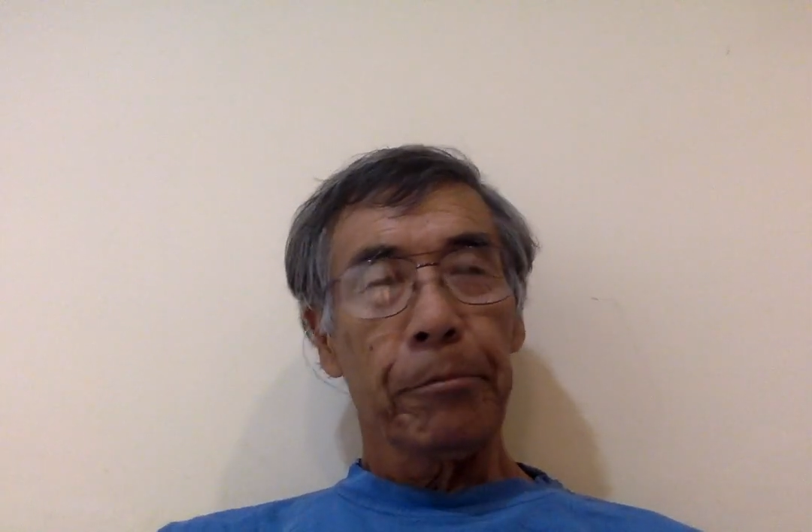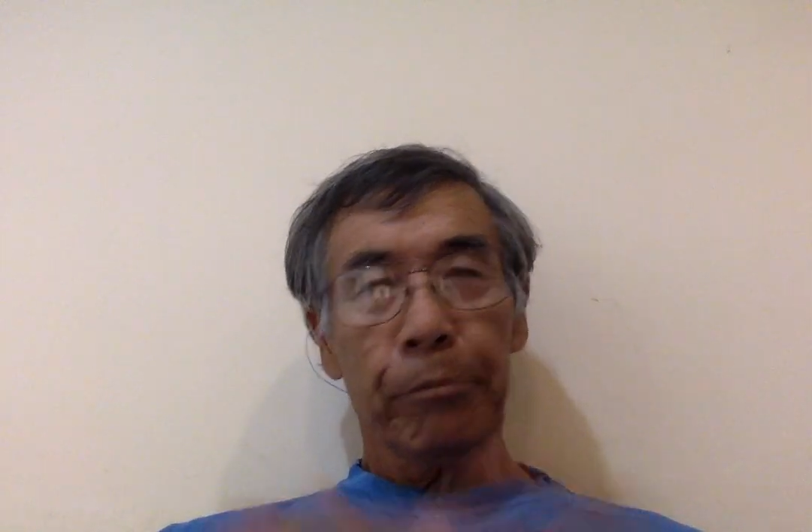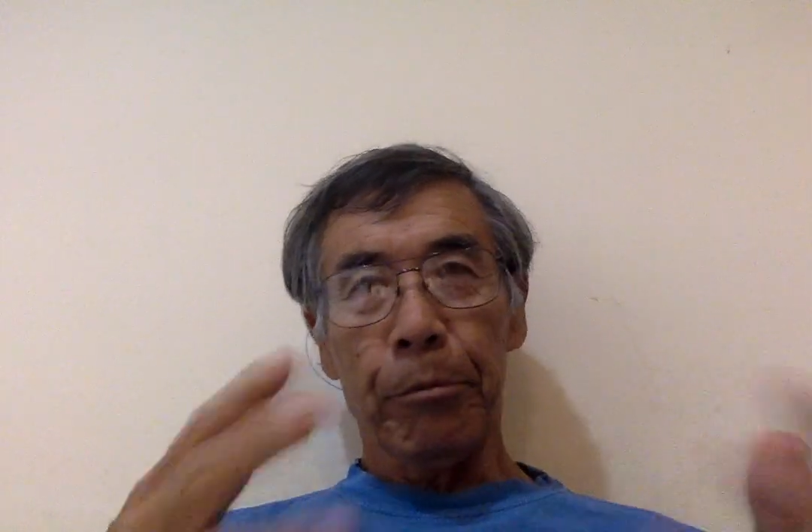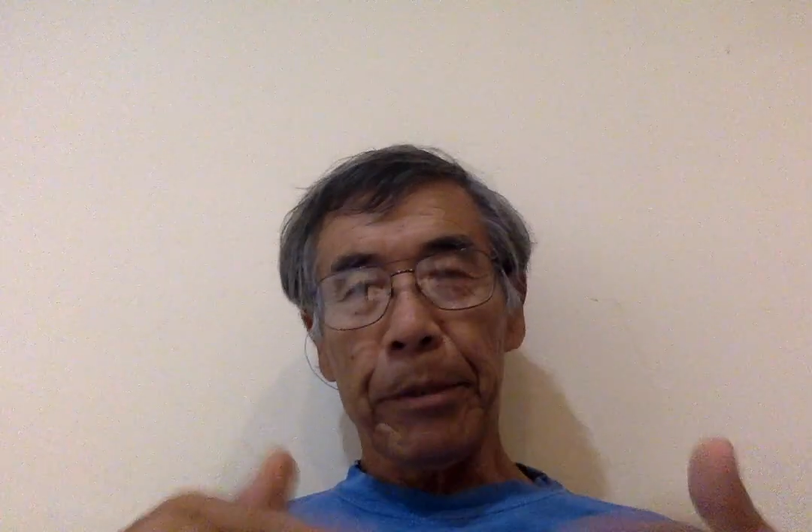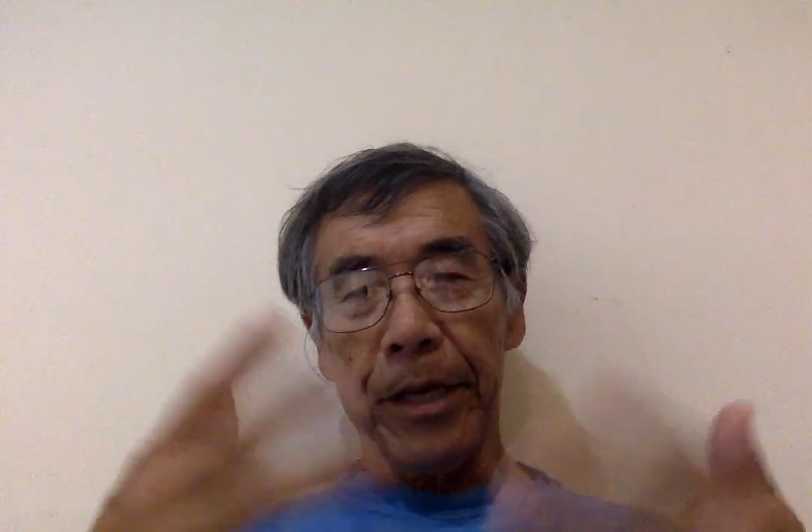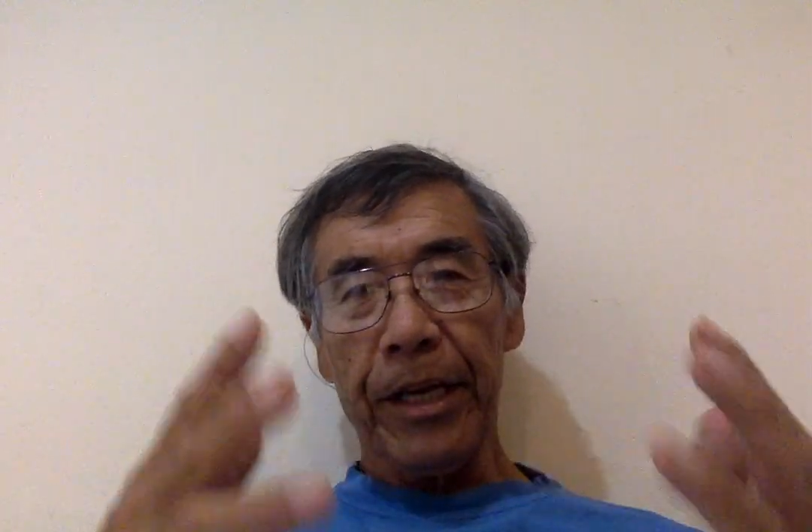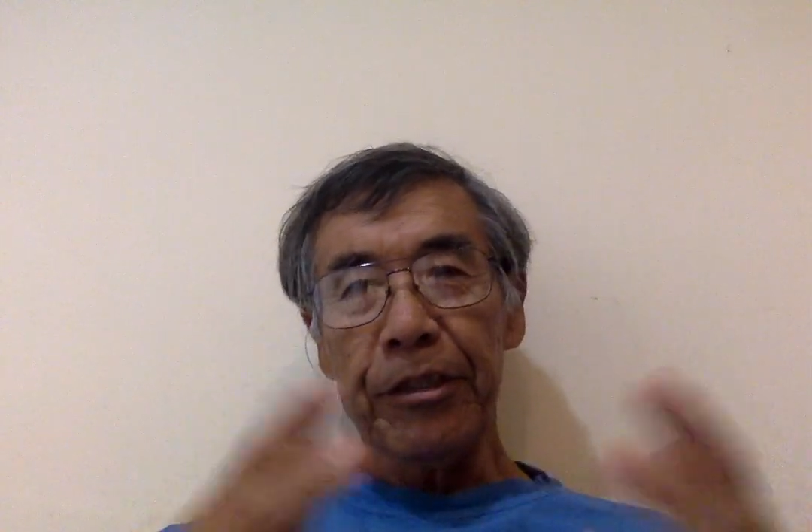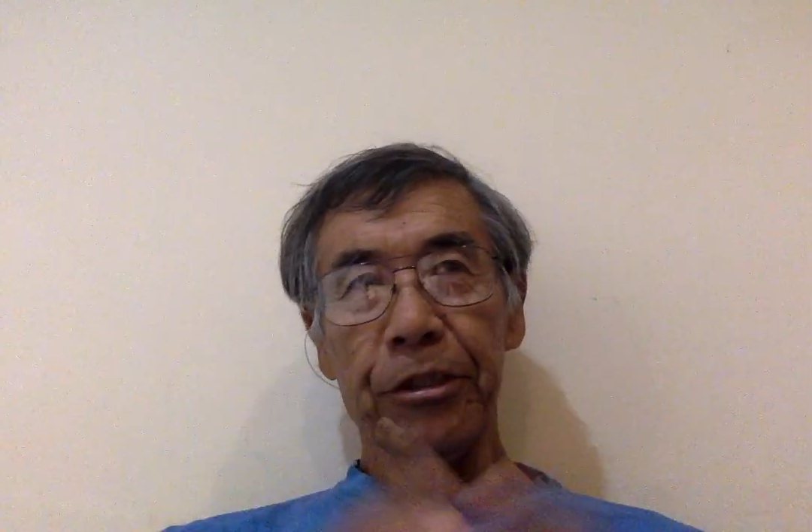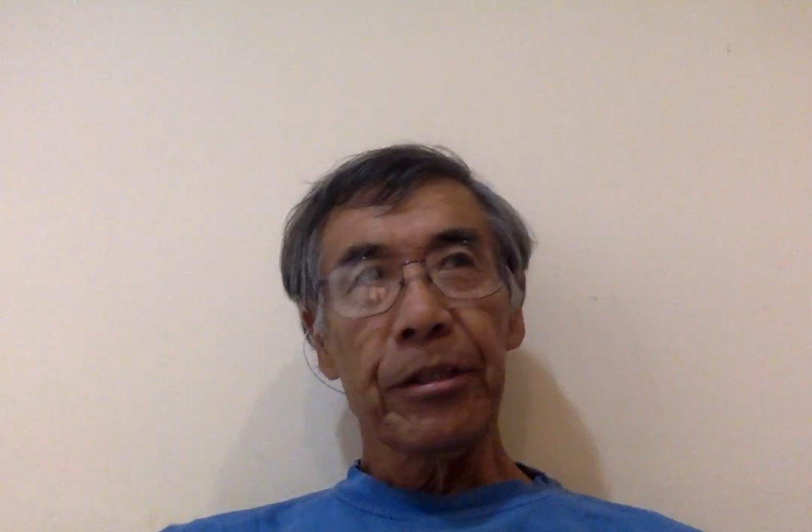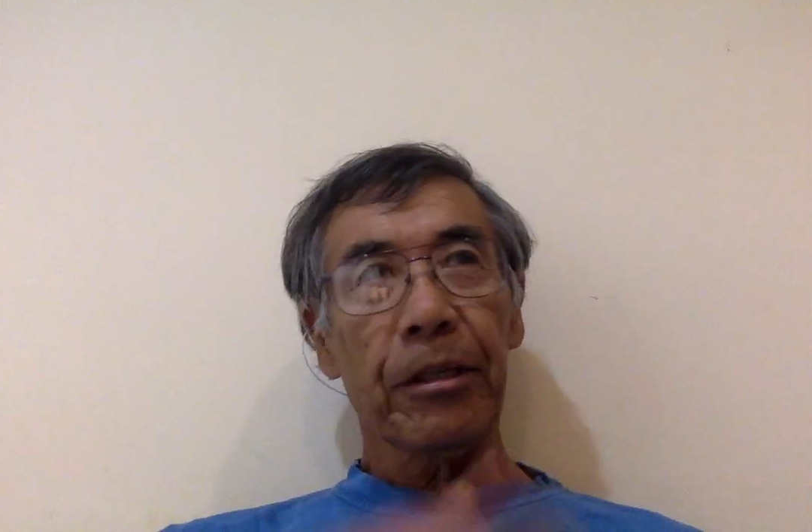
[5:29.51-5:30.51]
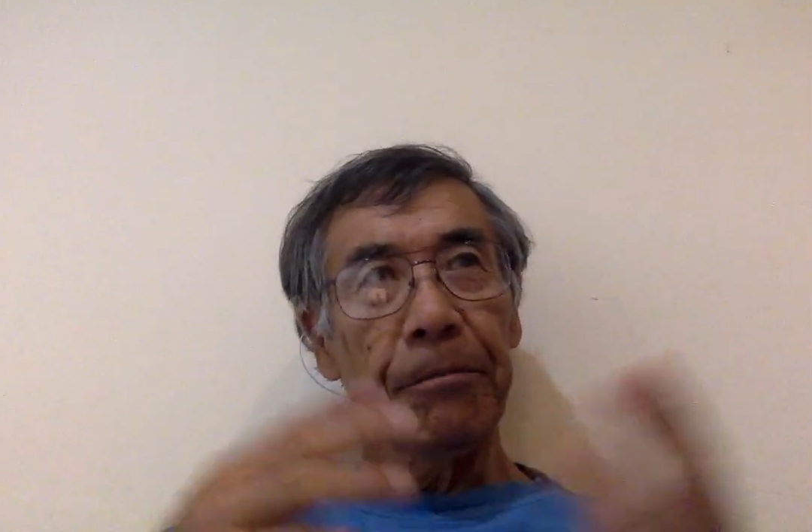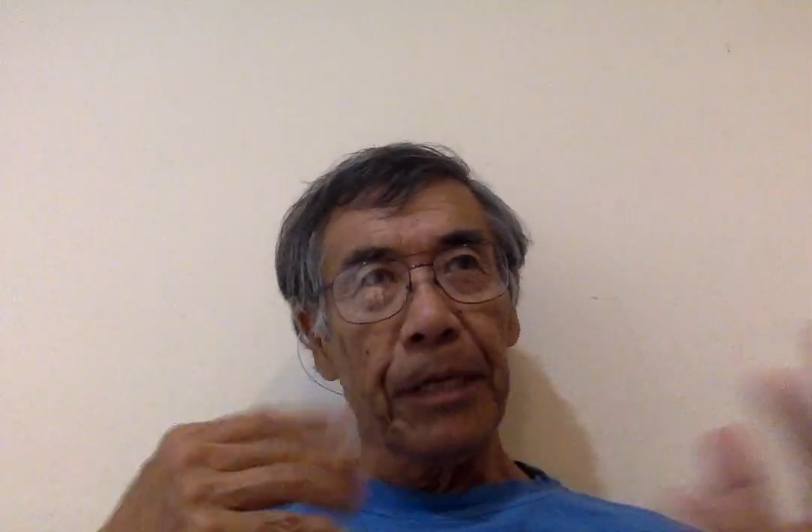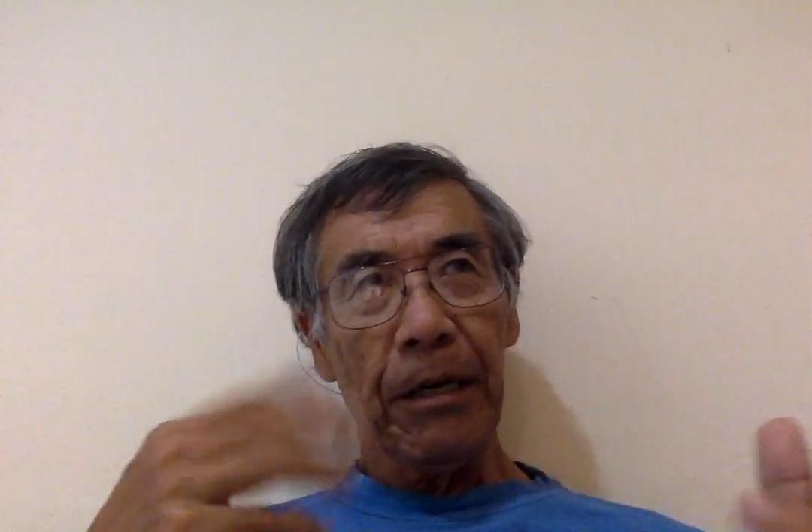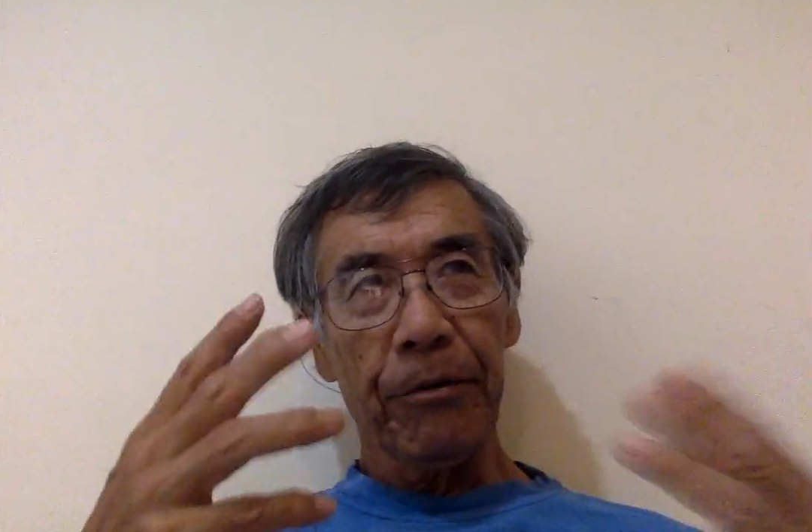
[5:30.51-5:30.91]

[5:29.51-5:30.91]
propagation of how